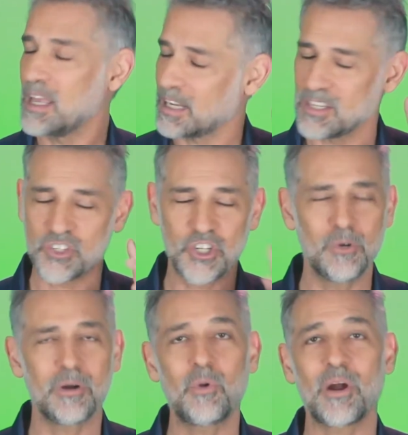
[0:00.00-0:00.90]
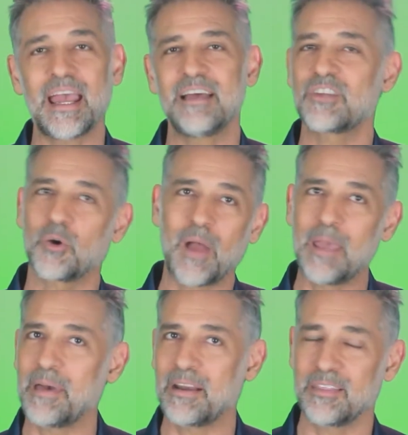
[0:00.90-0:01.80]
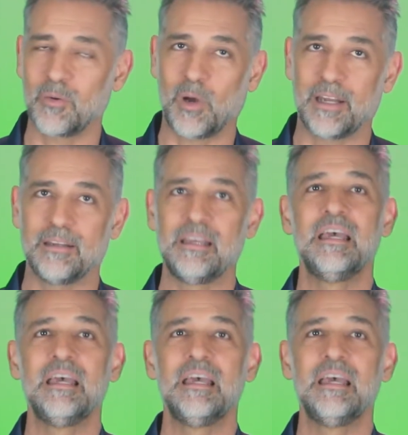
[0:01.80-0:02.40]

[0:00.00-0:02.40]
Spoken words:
Because two or more heads are way better than one.